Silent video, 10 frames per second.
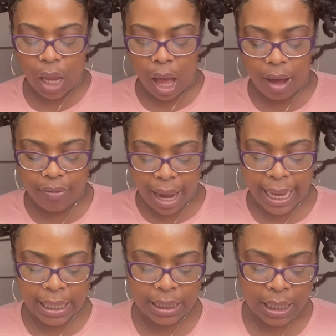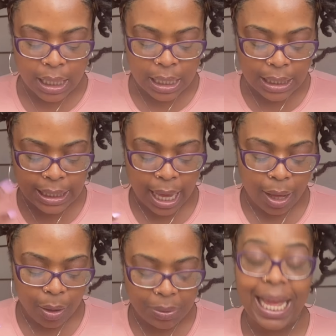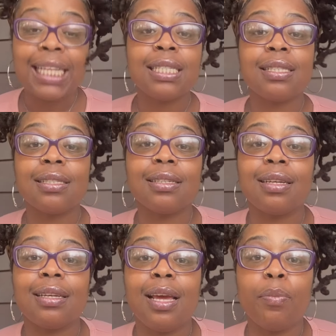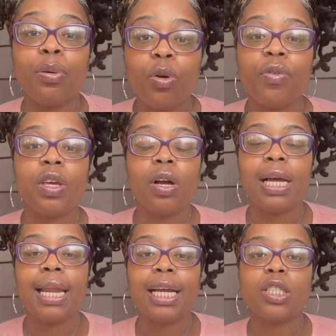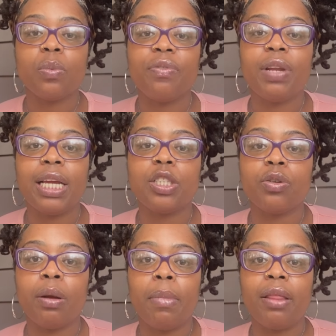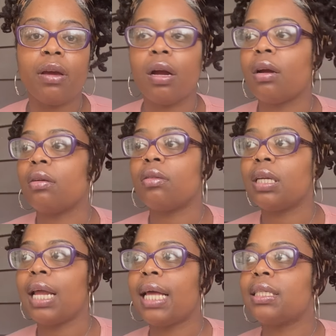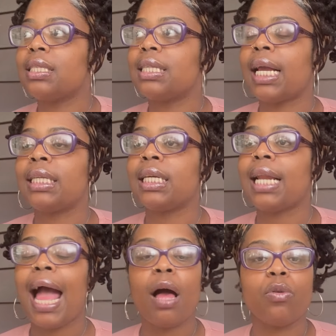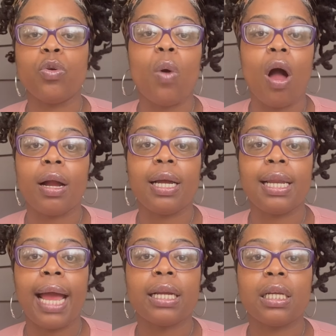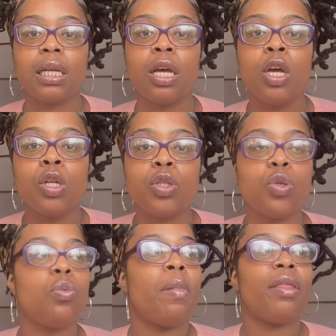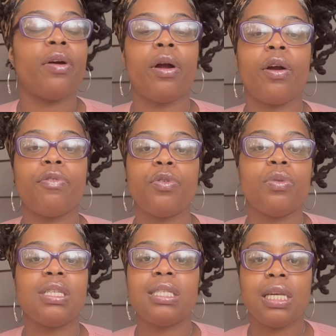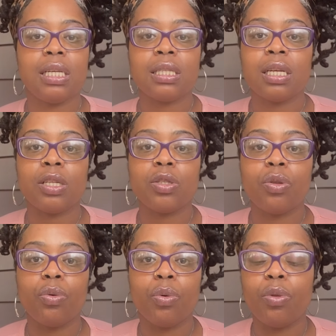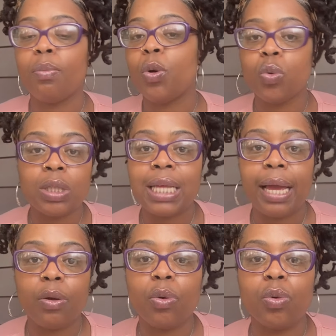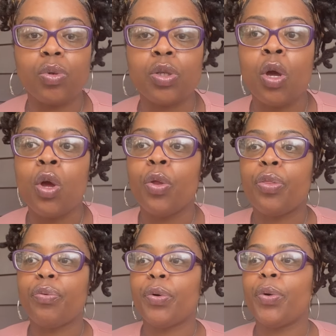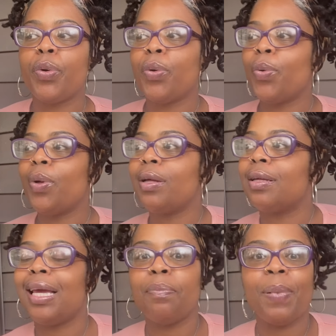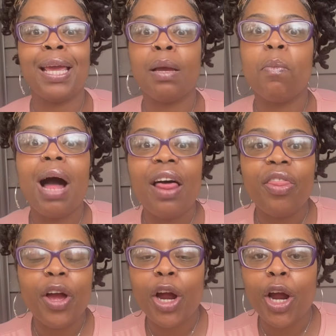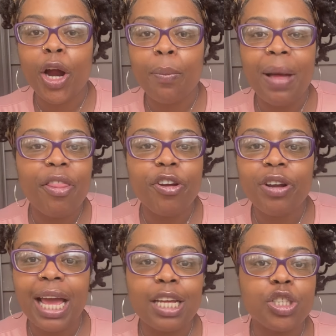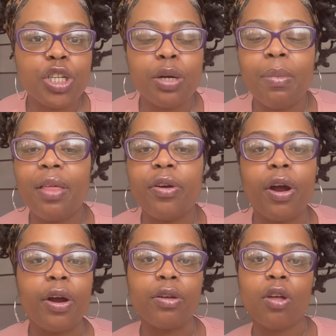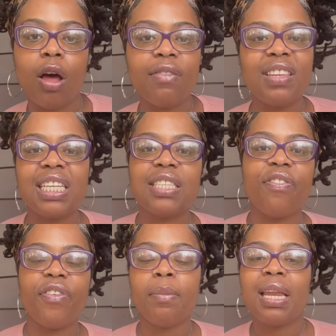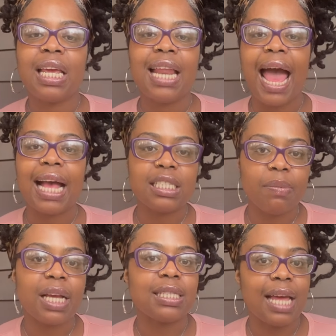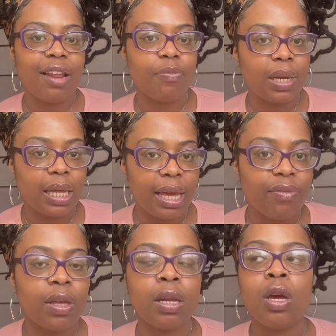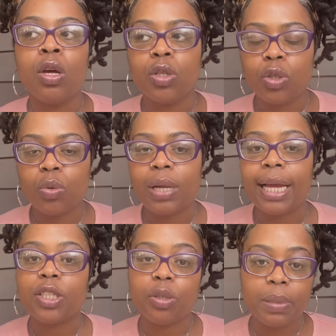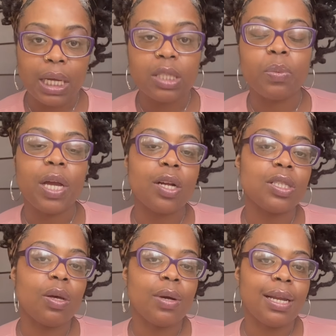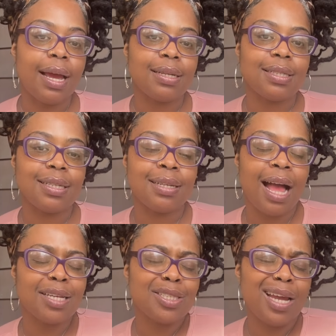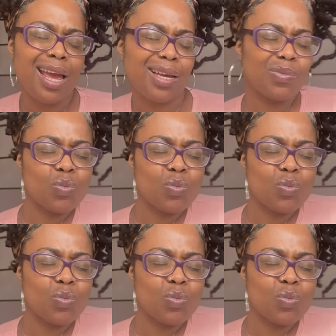All right. So that's improving your connection with nature and Mother Earth, and understanding how you are connected to Mother Earth through the seasons, through the moon cycles, through it being Mother Nature, Mother Earth, all of these feminine aspects that have been given to nature because we are so connected. Ashe.